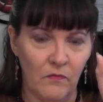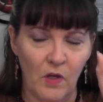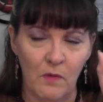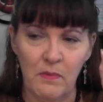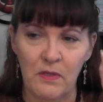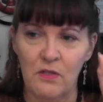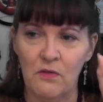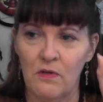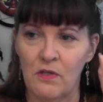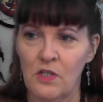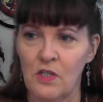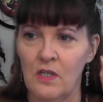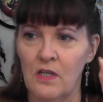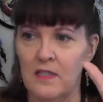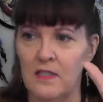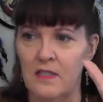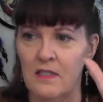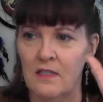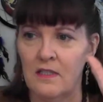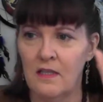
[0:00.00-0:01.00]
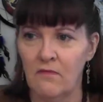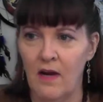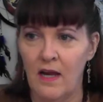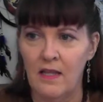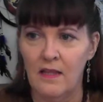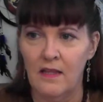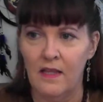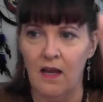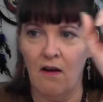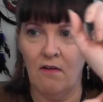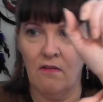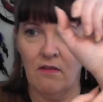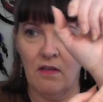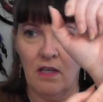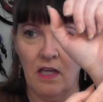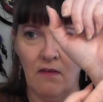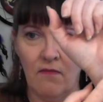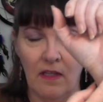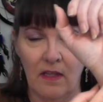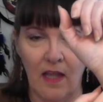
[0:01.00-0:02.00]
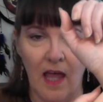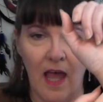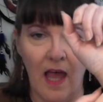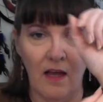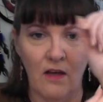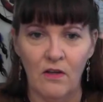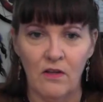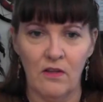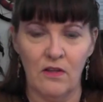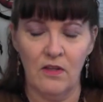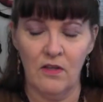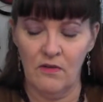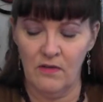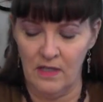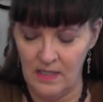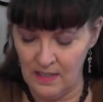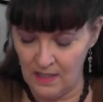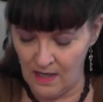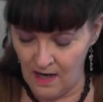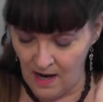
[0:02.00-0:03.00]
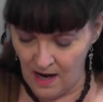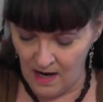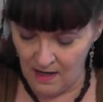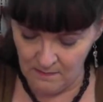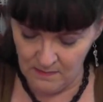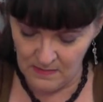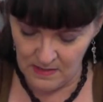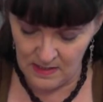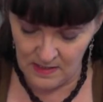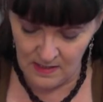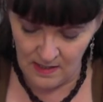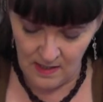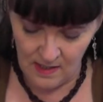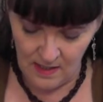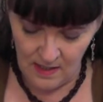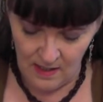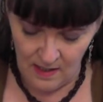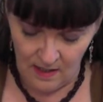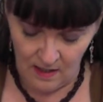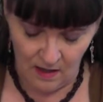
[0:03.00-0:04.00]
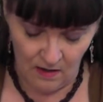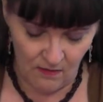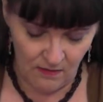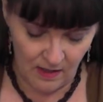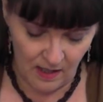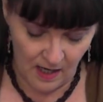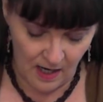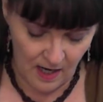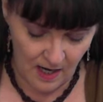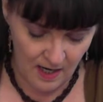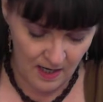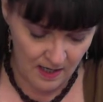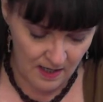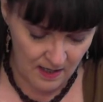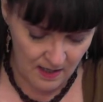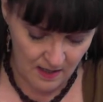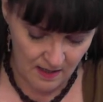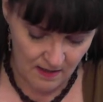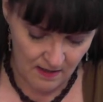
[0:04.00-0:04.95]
Patricia, right there. Give it that good 30 times. Okay.